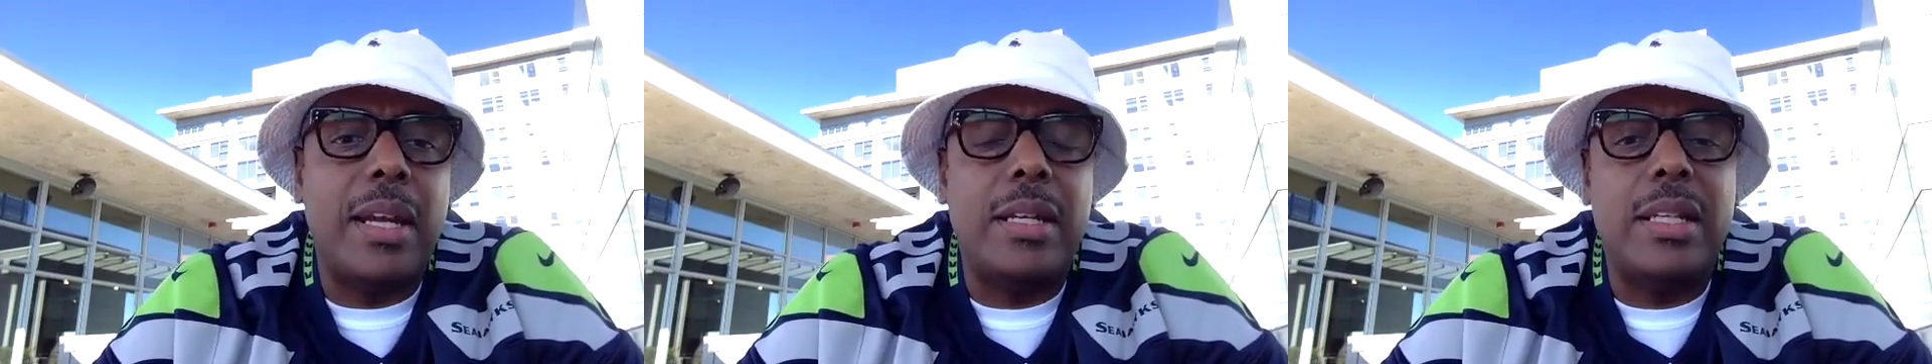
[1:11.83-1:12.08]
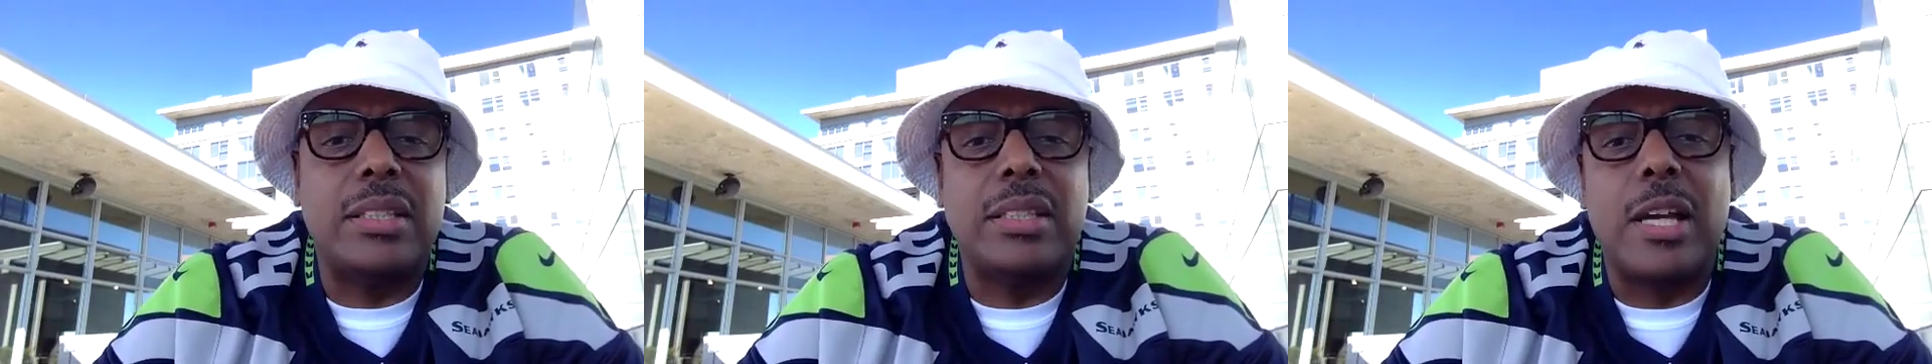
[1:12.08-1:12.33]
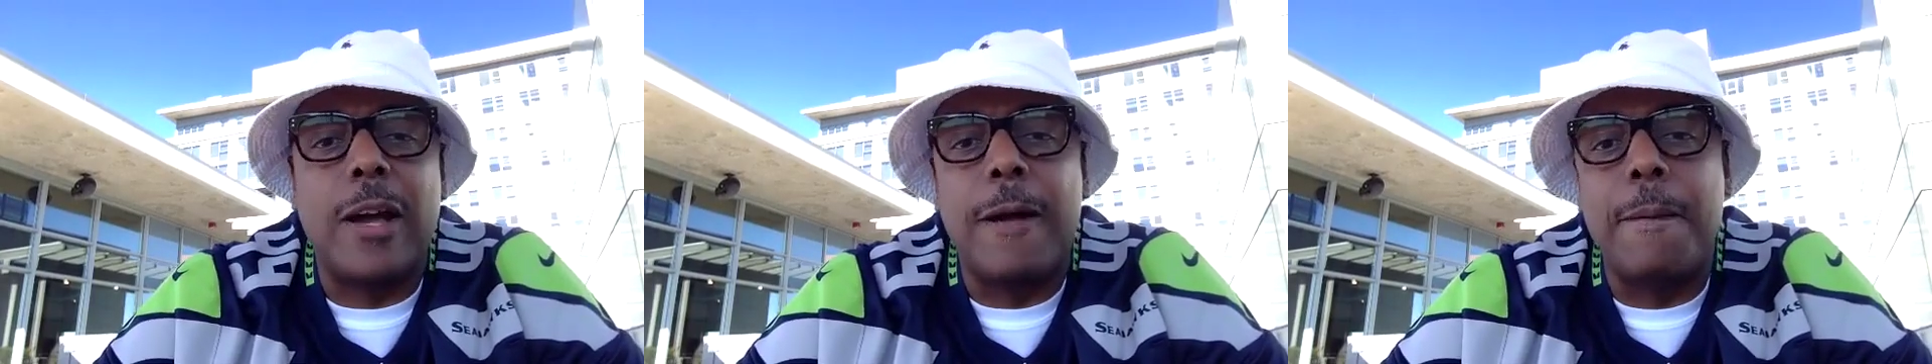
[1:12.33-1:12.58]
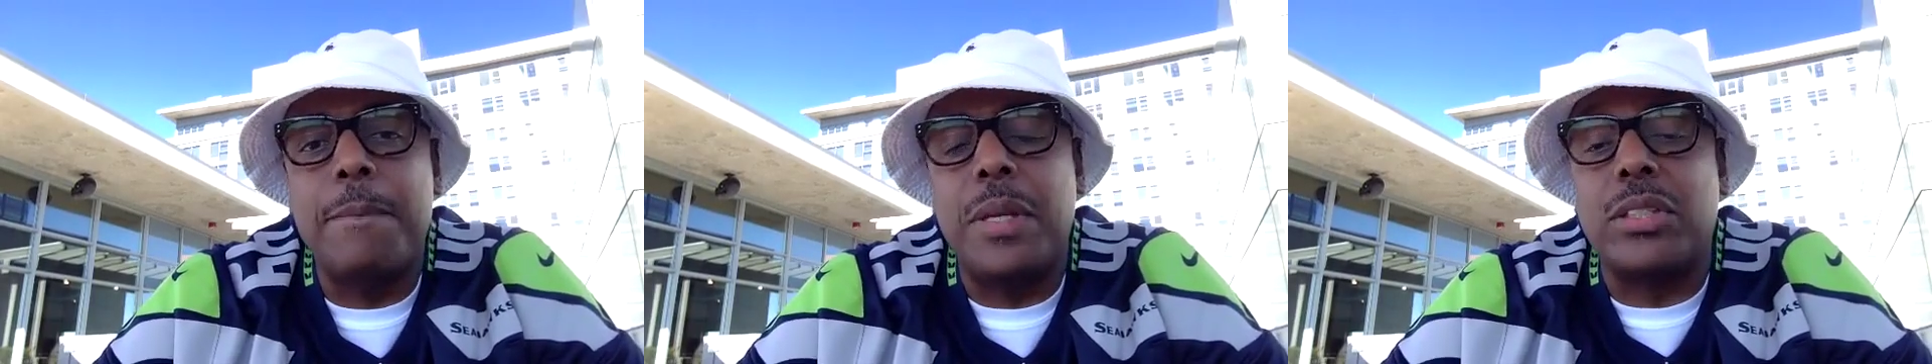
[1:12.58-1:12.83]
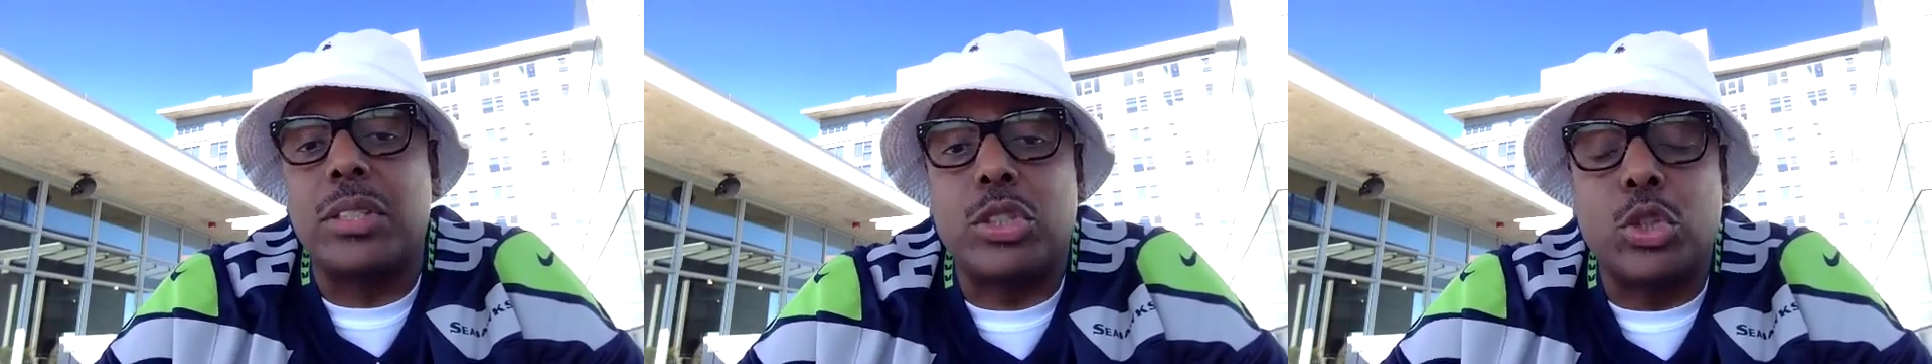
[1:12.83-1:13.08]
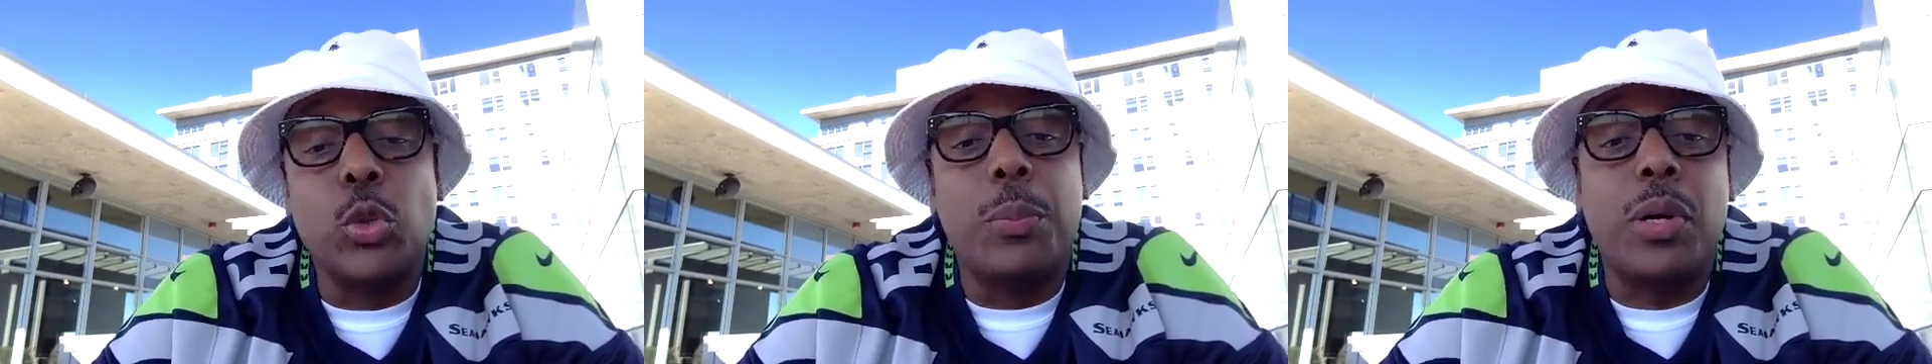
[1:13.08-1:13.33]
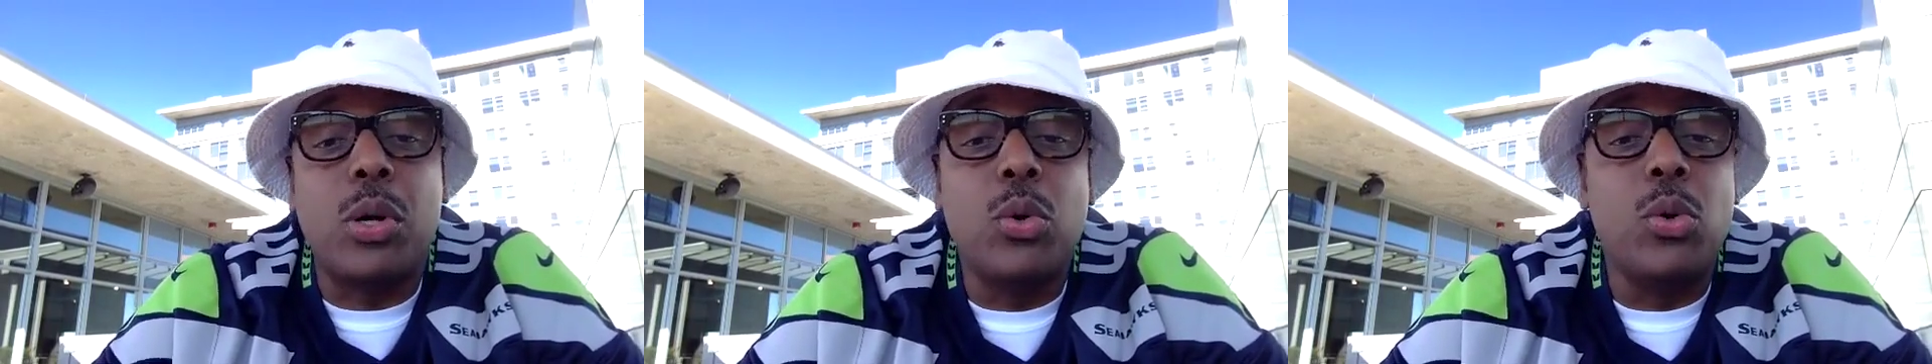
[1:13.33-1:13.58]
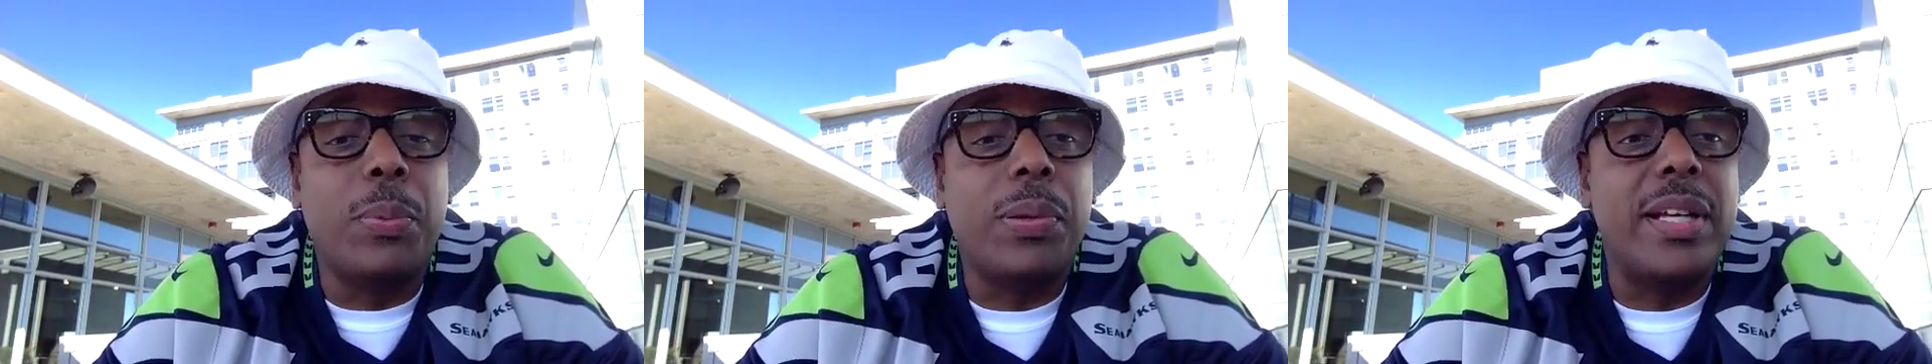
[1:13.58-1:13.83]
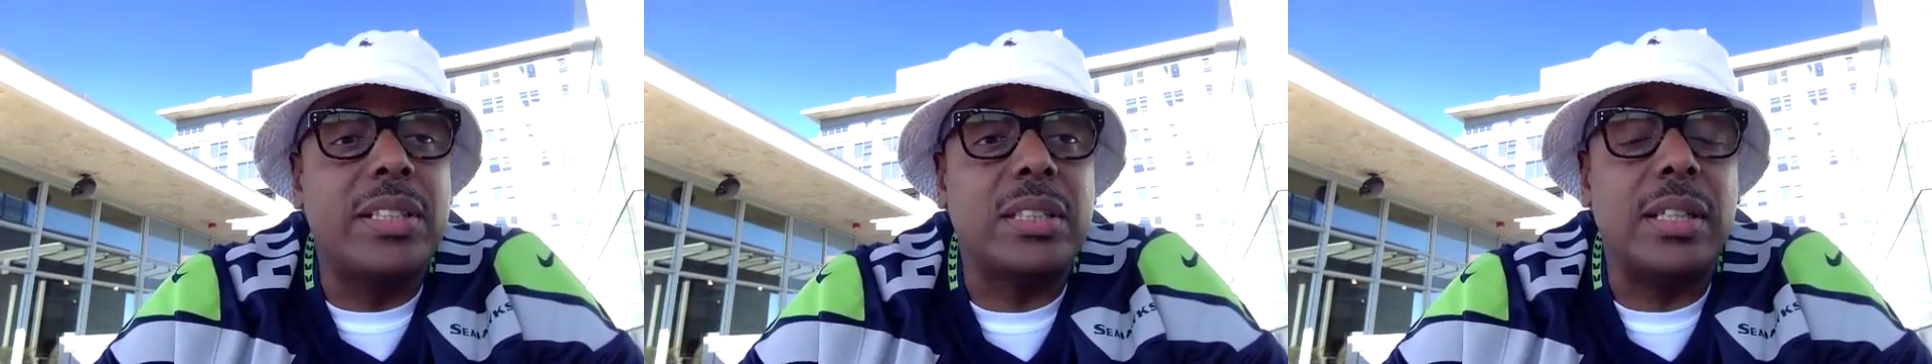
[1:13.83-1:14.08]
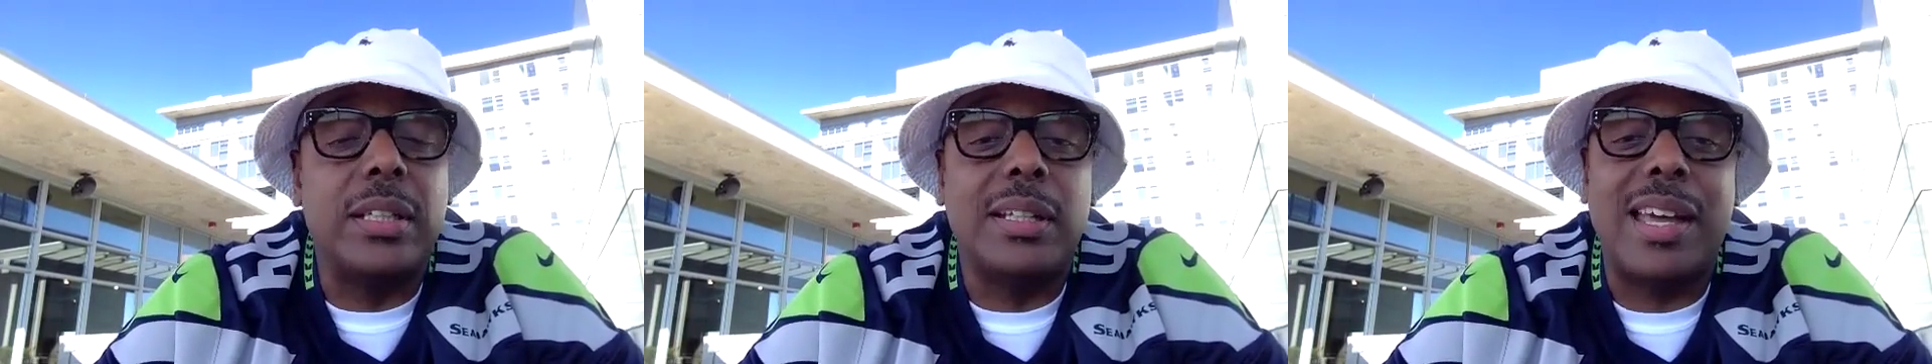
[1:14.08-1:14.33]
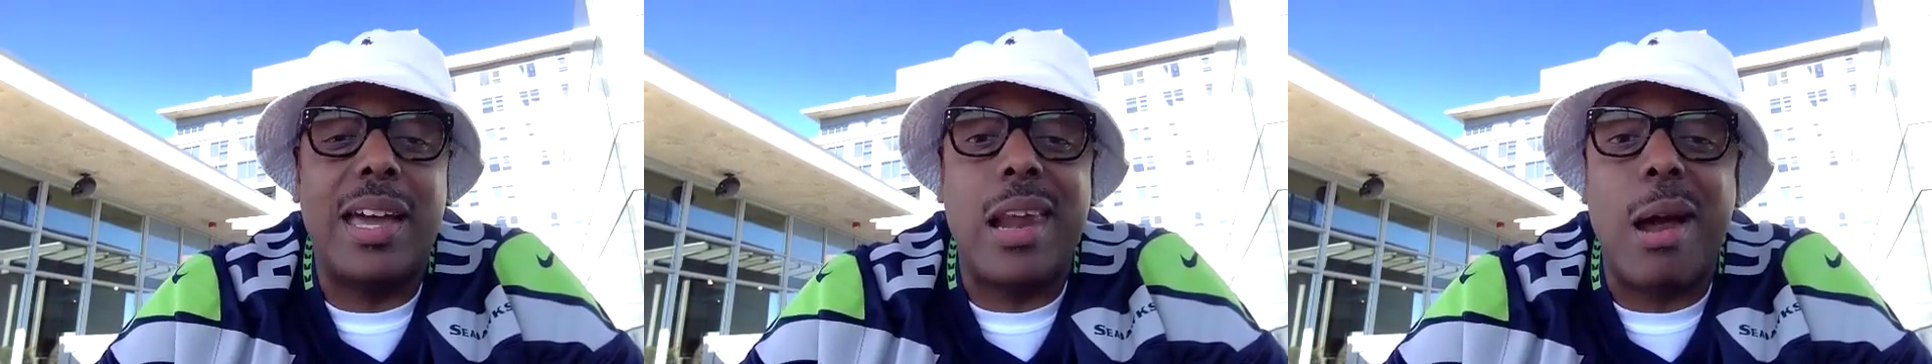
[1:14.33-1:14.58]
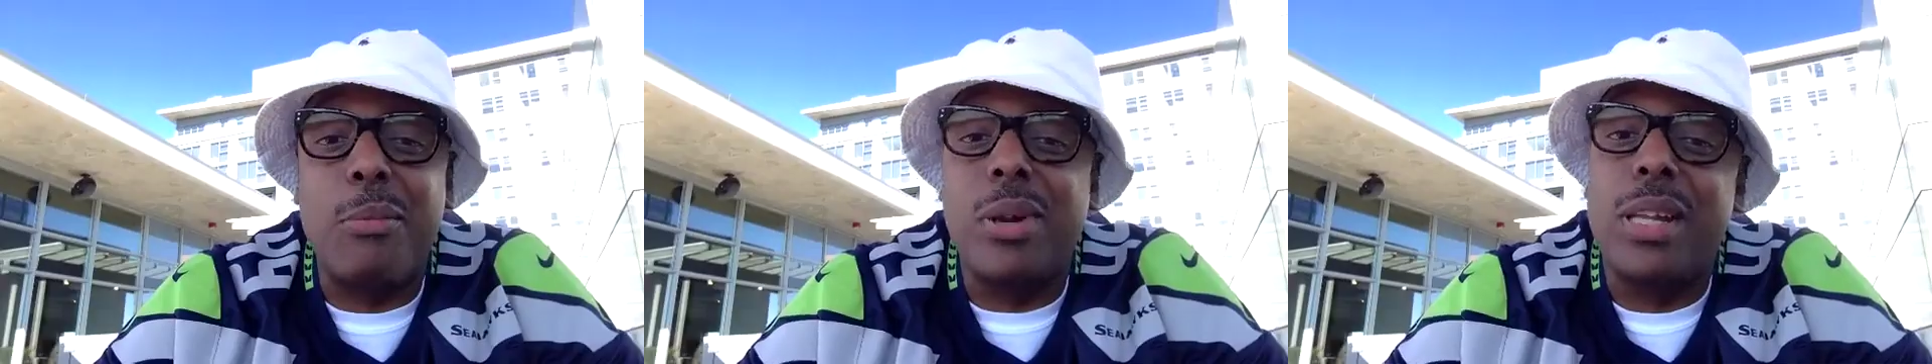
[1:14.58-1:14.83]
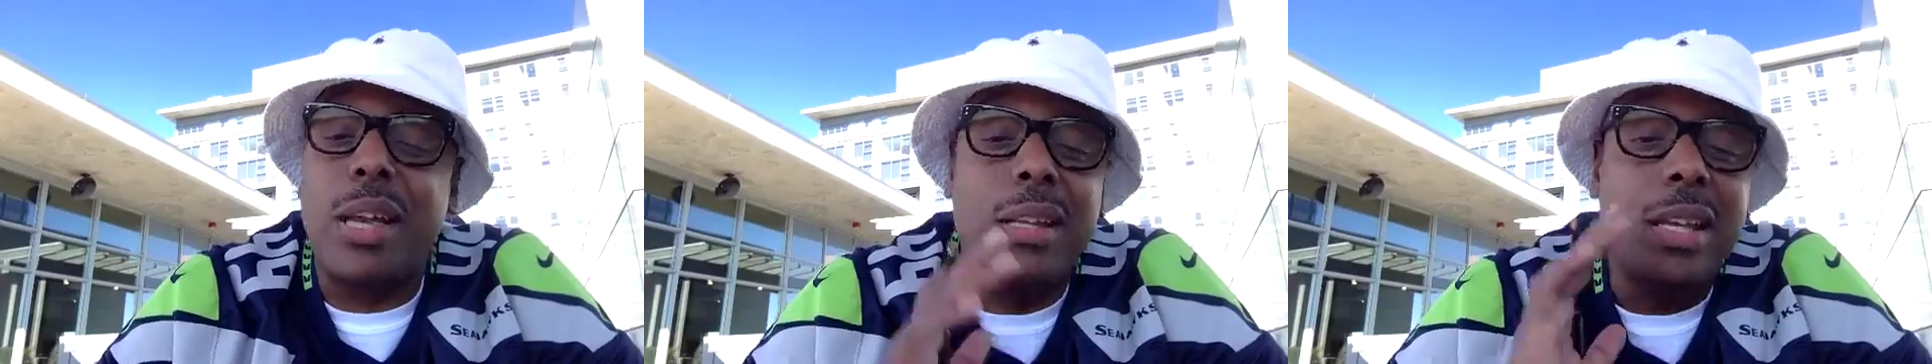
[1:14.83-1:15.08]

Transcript: And it's a super cool place. And I'm really,